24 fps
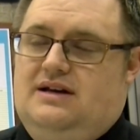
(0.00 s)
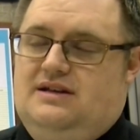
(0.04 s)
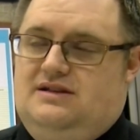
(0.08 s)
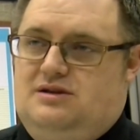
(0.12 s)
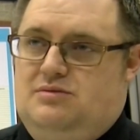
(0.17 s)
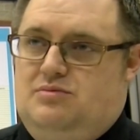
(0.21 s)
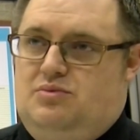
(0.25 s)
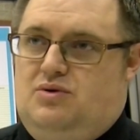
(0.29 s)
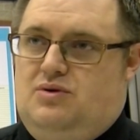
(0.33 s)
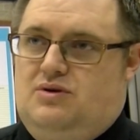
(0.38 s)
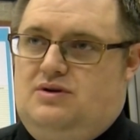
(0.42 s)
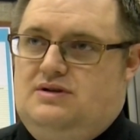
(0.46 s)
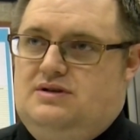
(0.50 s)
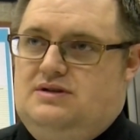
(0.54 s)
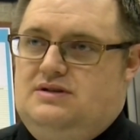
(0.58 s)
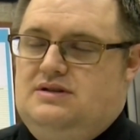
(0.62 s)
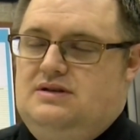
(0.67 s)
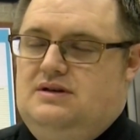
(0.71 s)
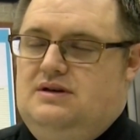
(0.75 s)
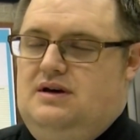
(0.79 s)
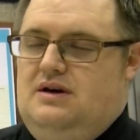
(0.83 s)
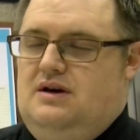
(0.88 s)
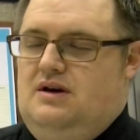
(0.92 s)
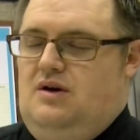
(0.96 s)
it's important,
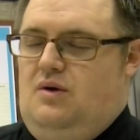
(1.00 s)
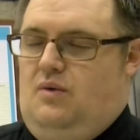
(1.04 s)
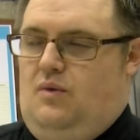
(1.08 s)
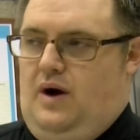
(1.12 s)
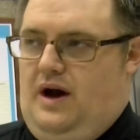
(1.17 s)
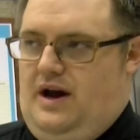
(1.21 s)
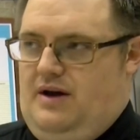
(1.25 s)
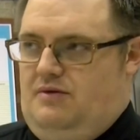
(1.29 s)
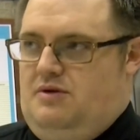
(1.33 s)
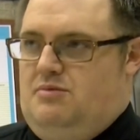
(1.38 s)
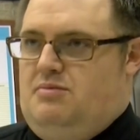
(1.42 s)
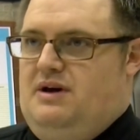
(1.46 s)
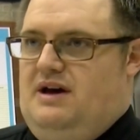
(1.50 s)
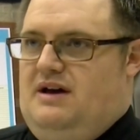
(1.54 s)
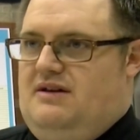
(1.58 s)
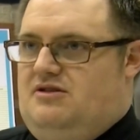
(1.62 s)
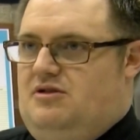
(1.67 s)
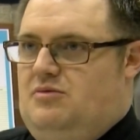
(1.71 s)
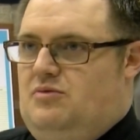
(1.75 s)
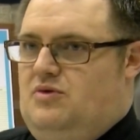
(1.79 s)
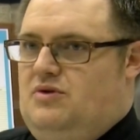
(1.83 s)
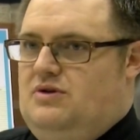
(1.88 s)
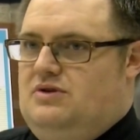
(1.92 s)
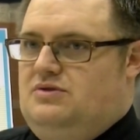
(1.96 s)
why we
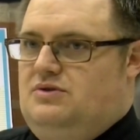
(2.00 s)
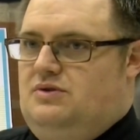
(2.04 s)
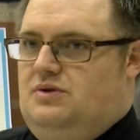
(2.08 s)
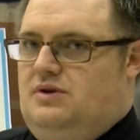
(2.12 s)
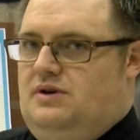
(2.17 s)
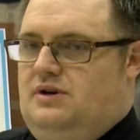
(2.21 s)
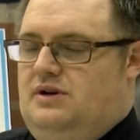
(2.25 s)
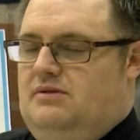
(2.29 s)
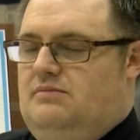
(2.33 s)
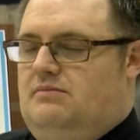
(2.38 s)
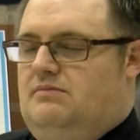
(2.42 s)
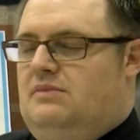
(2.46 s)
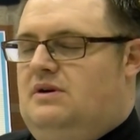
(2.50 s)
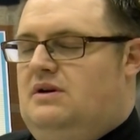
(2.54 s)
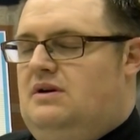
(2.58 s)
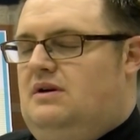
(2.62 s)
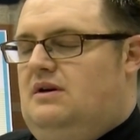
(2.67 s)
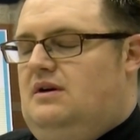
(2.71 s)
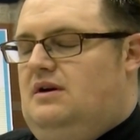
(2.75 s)
passed a moratorium,